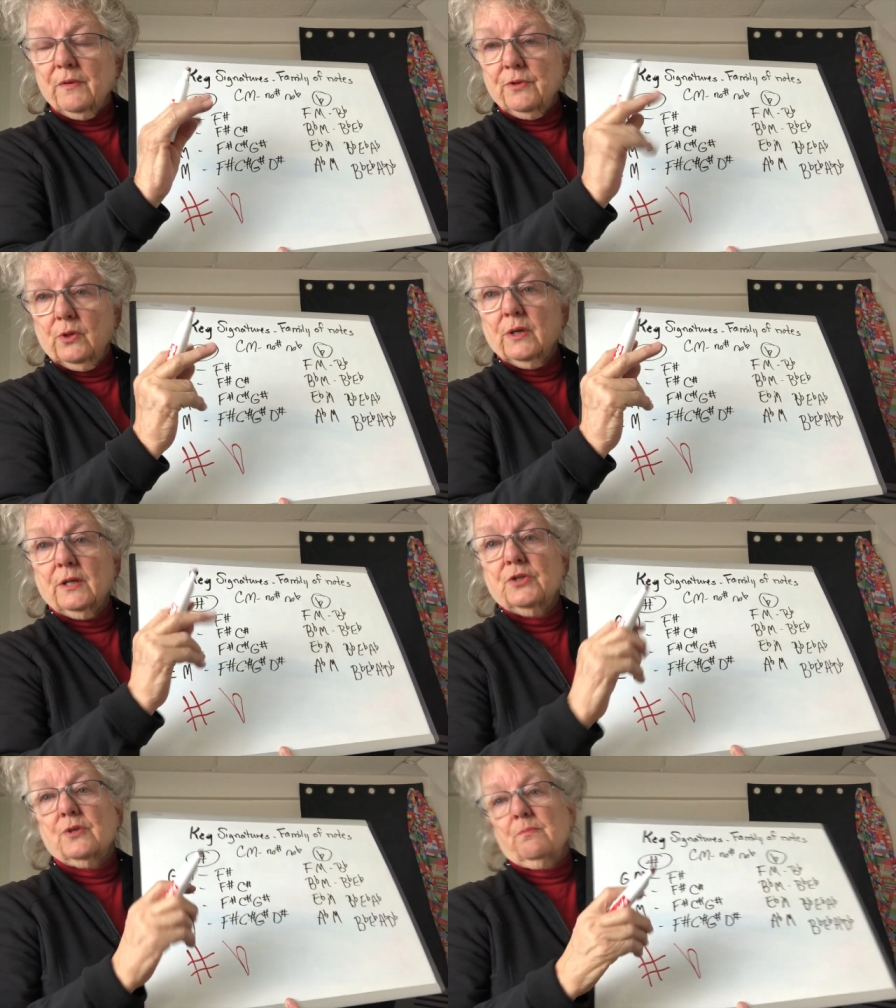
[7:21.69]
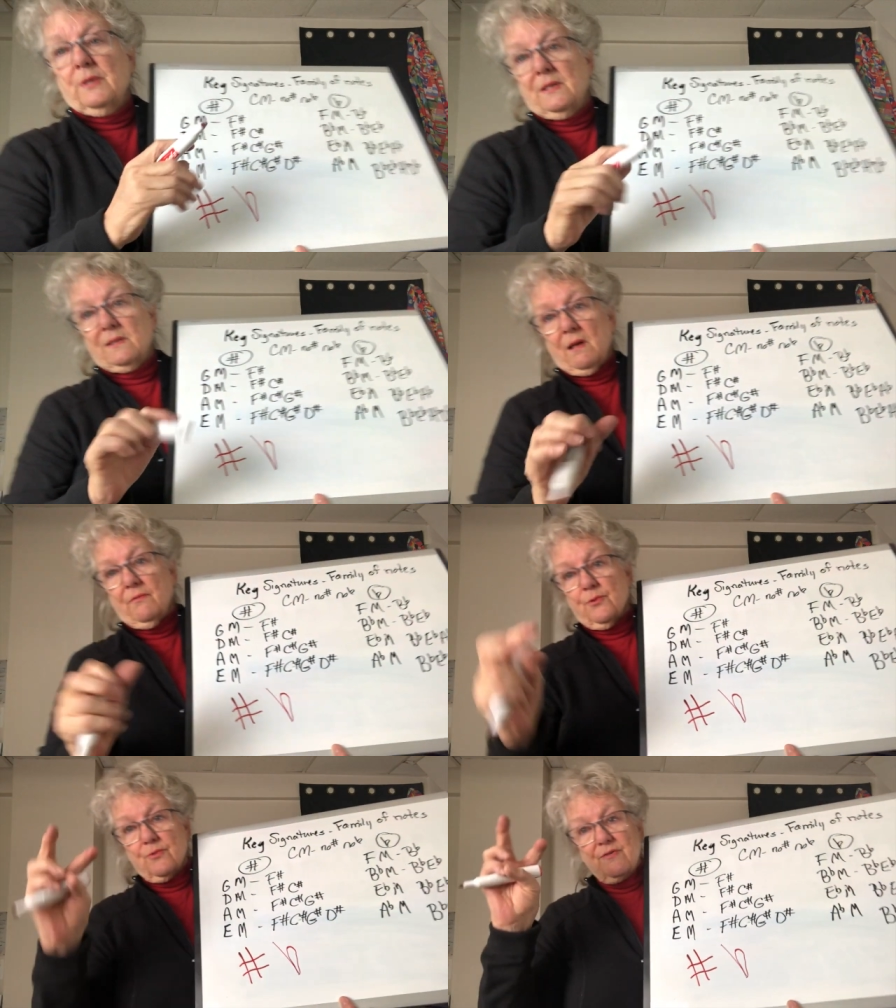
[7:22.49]
If you look at a trumpet, it's got
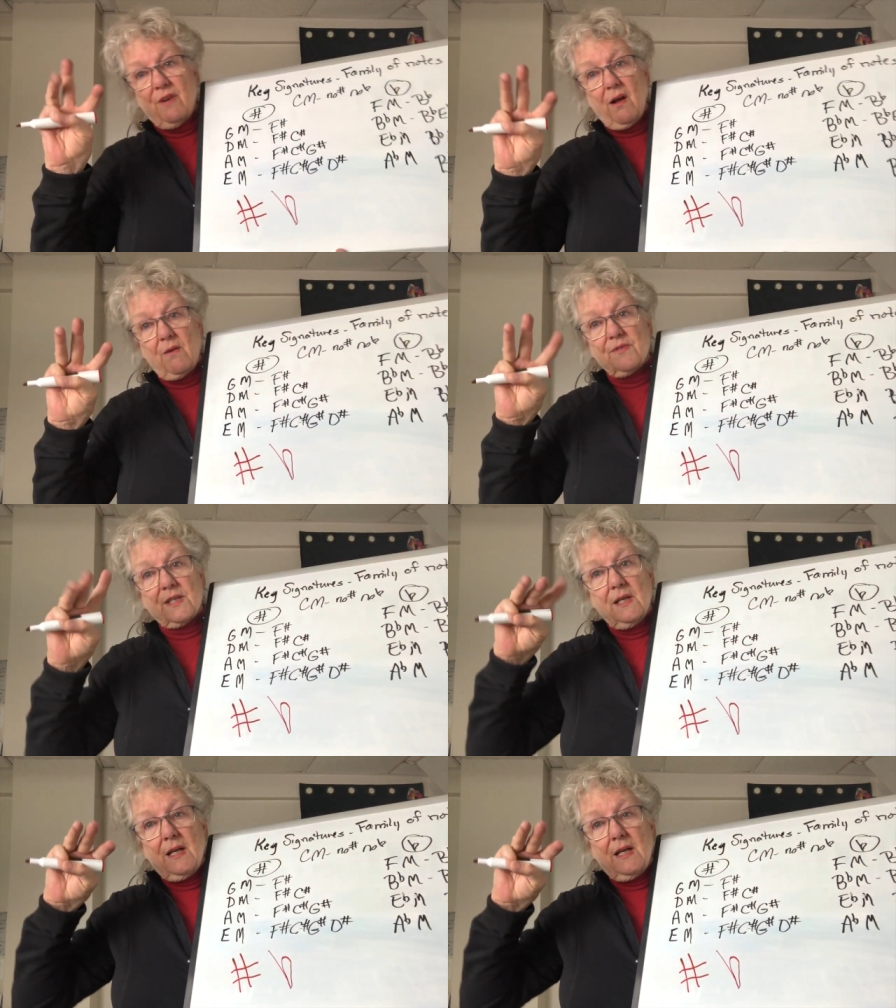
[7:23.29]
three valves